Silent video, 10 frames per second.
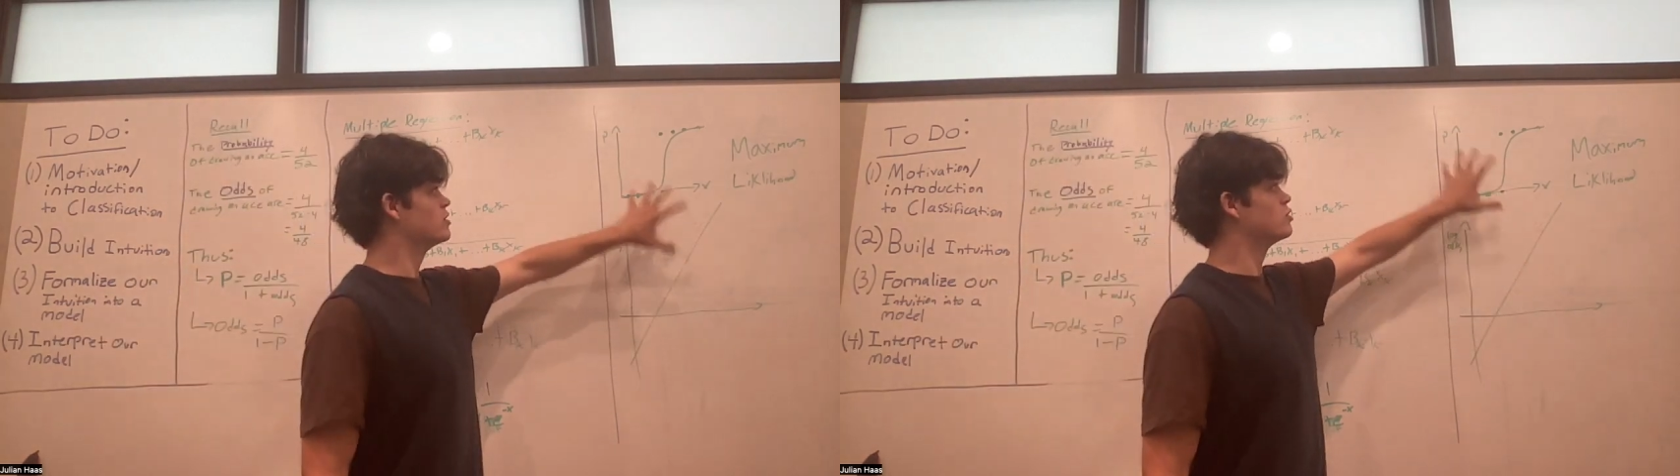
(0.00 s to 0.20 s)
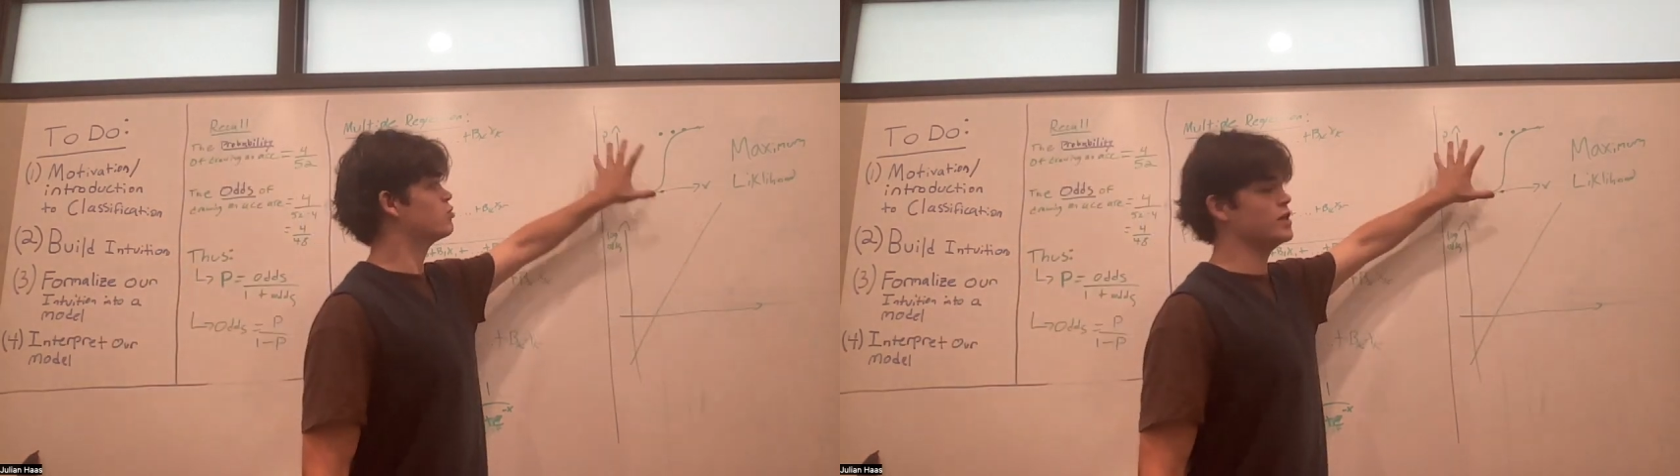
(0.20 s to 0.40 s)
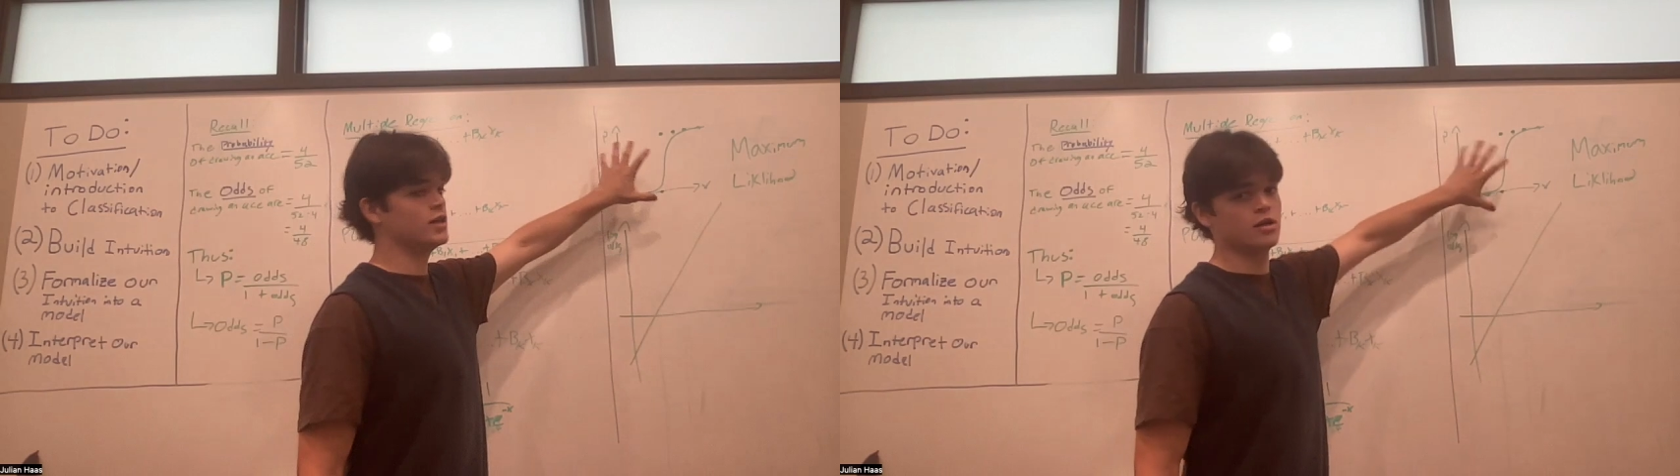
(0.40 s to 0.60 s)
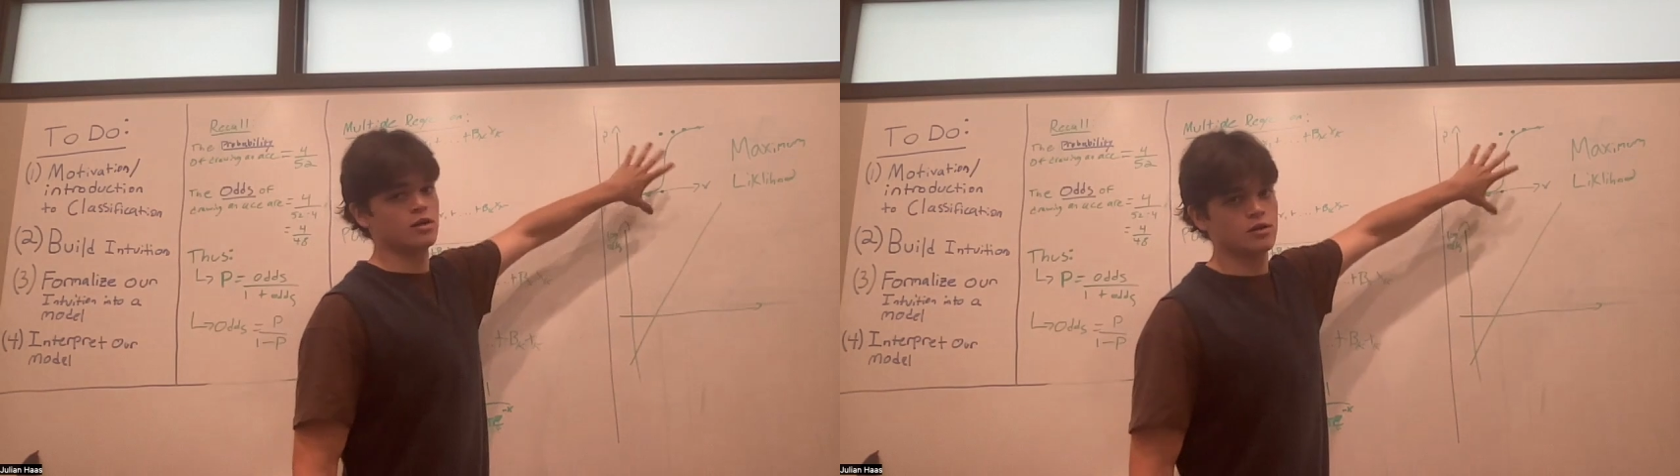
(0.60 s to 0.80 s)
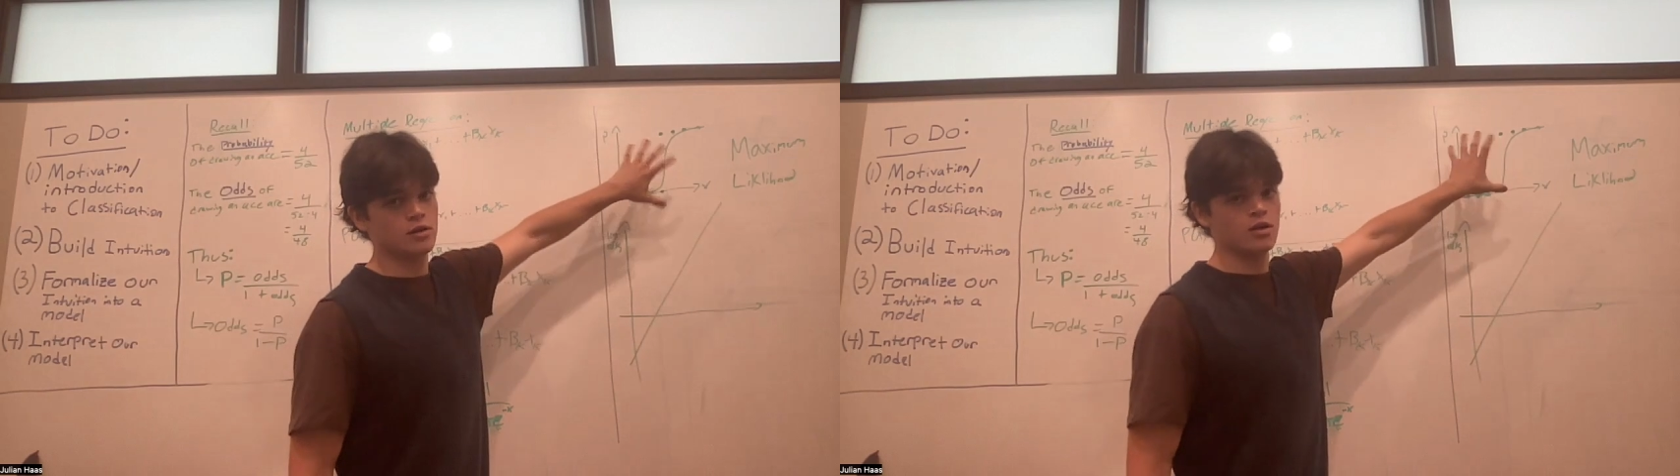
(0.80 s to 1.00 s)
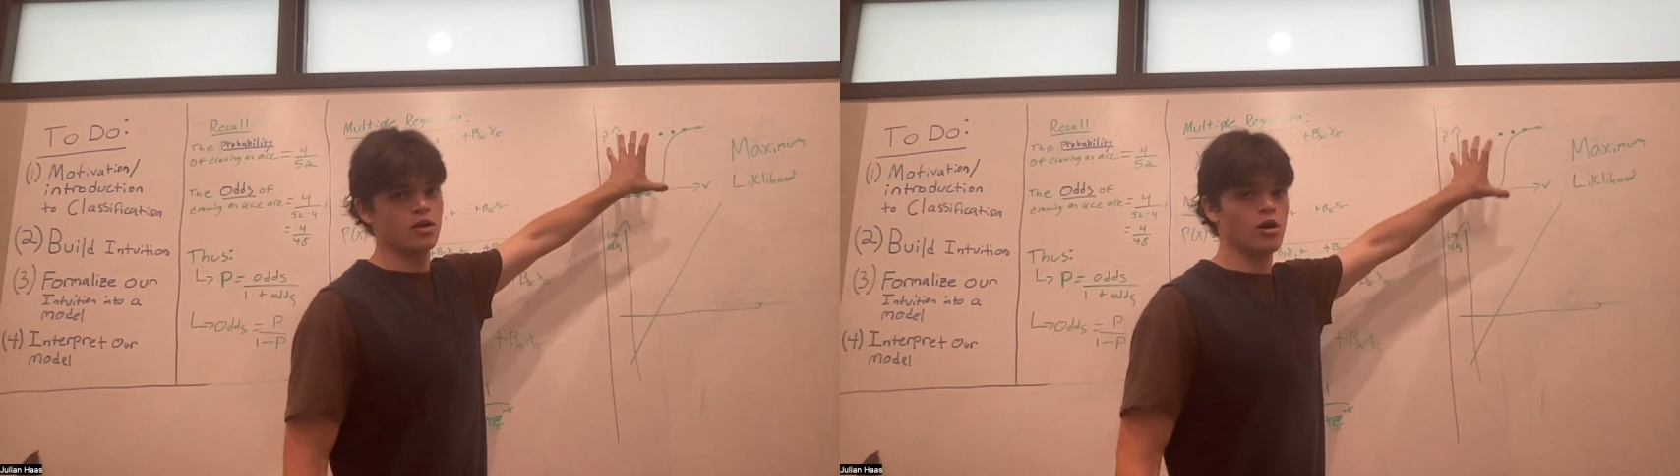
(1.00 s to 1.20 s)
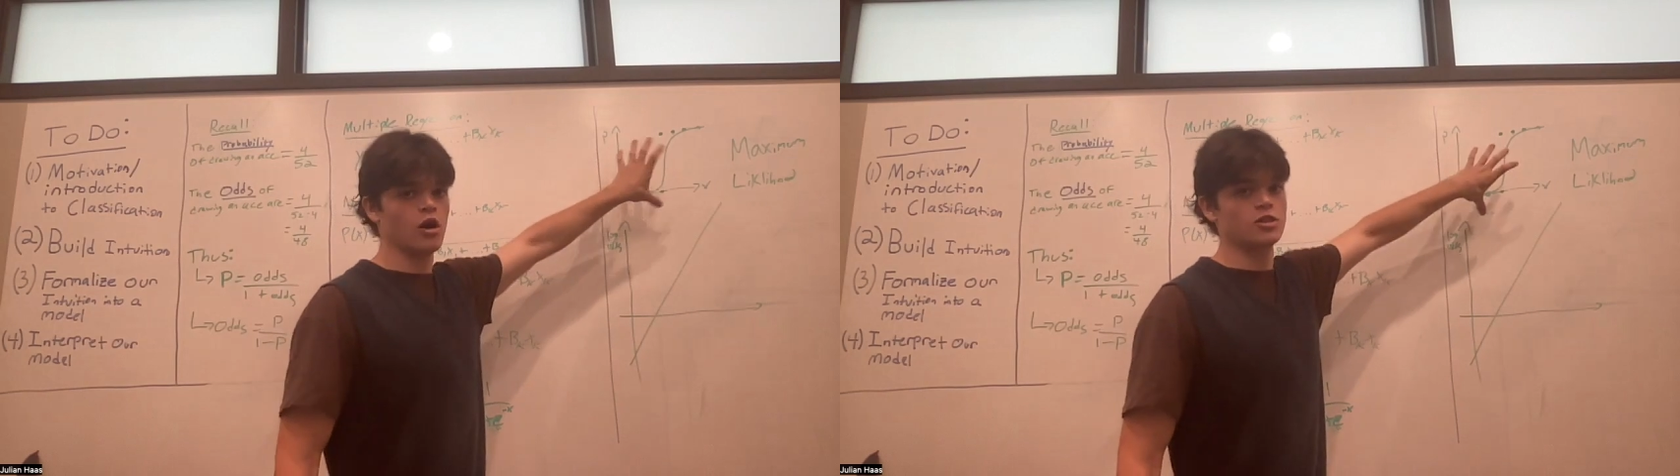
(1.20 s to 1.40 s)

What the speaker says: to tweak our